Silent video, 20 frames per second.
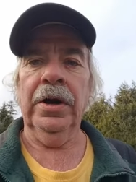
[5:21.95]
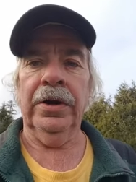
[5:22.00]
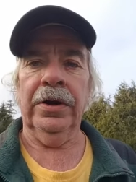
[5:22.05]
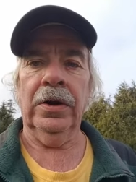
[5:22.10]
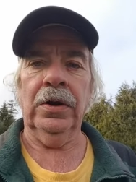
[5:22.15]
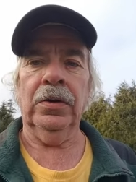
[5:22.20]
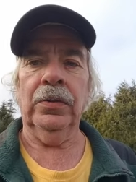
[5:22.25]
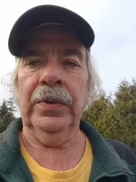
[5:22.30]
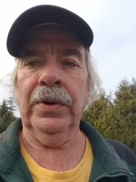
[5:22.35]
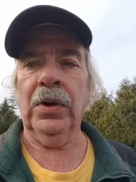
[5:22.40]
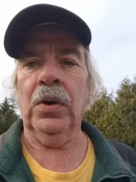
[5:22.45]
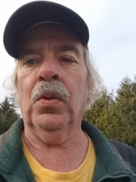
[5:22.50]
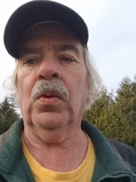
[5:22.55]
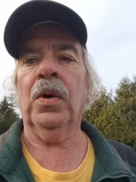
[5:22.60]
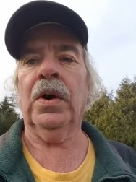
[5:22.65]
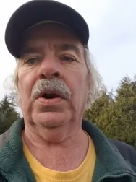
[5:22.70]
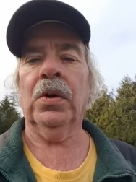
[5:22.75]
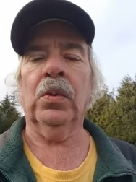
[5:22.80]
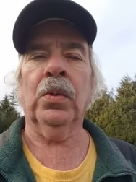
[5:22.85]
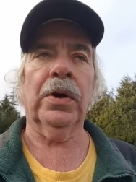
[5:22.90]
You know, we don't
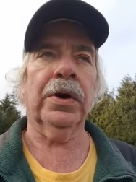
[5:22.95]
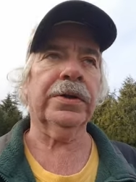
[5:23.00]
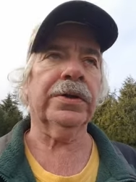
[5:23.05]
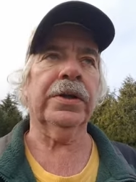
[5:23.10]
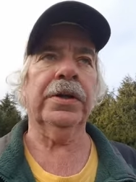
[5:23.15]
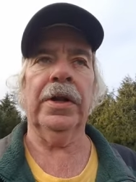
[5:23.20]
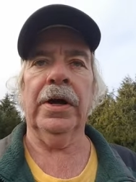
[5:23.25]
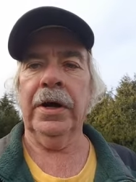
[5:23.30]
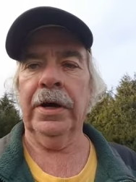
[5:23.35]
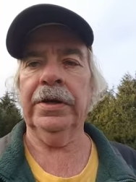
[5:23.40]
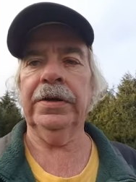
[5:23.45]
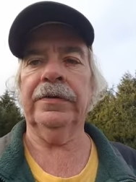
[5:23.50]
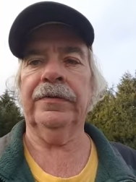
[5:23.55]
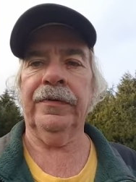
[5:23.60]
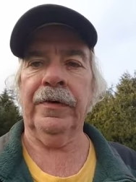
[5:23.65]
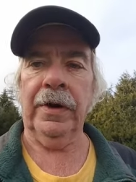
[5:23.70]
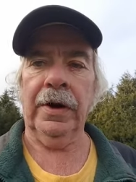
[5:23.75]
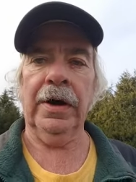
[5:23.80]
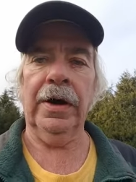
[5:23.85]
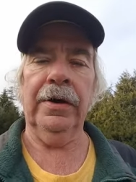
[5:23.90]
want to work the nine to
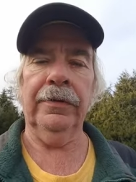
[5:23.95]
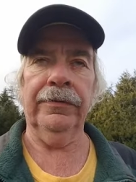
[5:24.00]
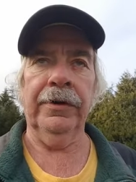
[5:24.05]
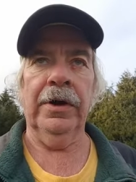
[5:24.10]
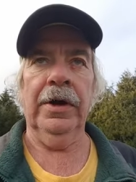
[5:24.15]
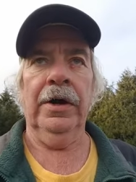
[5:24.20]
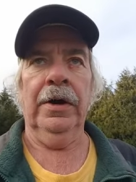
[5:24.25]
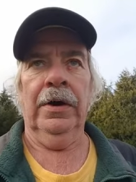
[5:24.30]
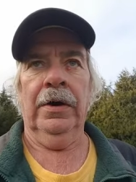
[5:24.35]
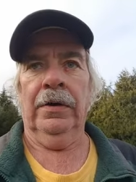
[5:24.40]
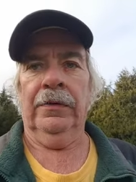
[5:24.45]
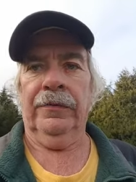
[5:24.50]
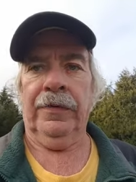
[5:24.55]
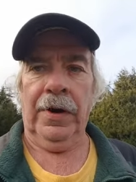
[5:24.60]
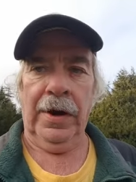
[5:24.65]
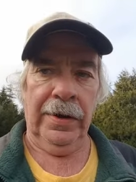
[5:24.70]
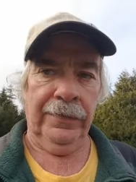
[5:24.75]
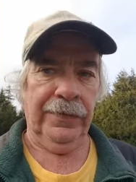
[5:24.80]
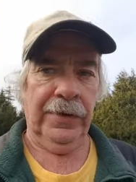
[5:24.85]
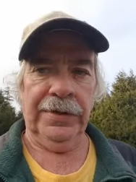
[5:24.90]
five,
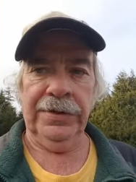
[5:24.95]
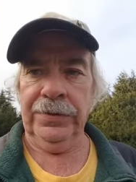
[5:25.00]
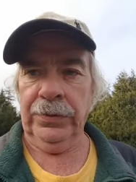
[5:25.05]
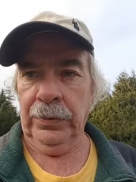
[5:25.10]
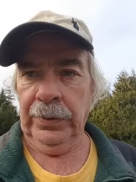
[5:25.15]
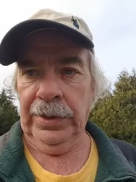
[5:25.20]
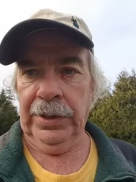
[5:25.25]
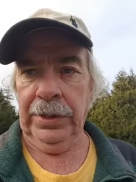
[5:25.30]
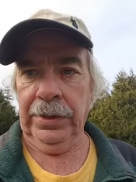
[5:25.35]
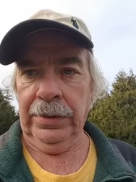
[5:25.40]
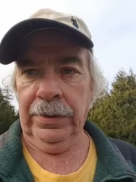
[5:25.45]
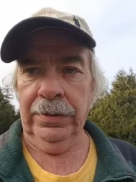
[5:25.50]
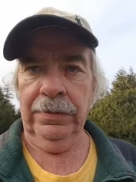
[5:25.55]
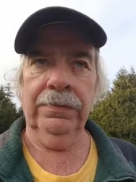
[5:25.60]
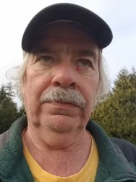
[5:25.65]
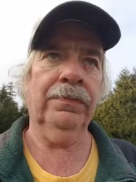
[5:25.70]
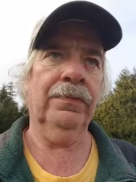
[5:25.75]
five days a week,